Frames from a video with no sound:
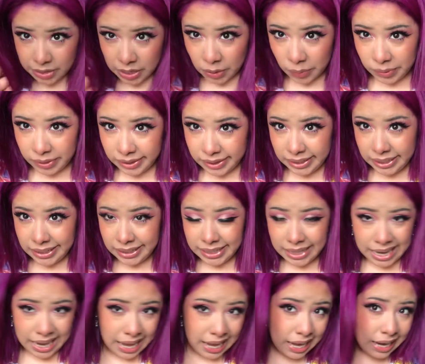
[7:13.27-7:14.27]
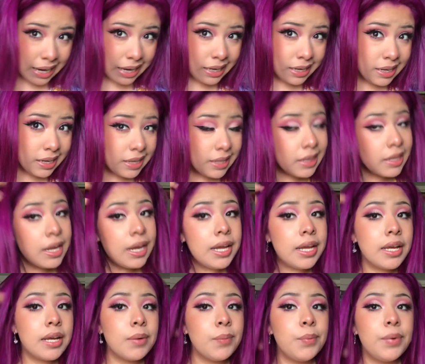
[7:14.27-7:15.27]
only thing that I didn't
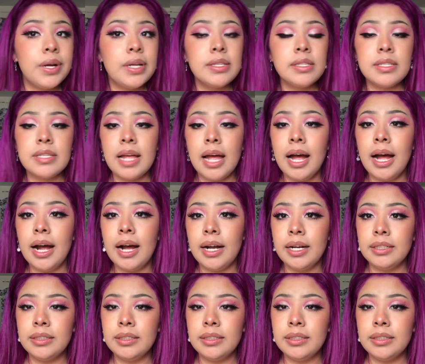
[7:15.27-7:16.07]
like was that,